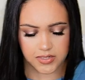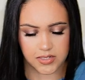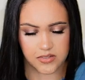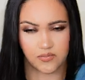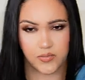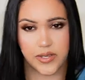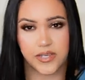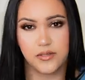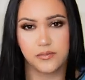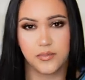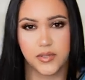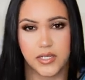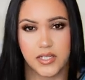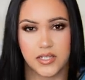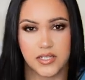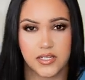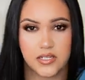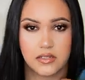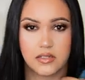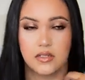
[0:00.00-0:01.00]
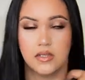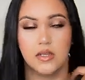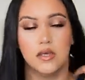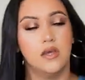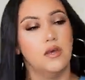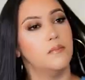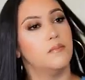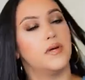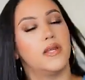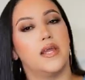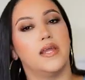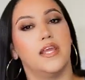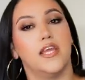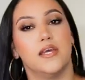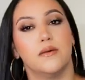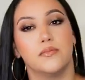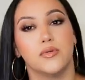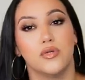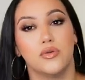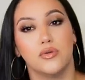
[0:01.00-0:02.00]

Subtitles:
to give my opinion, but I am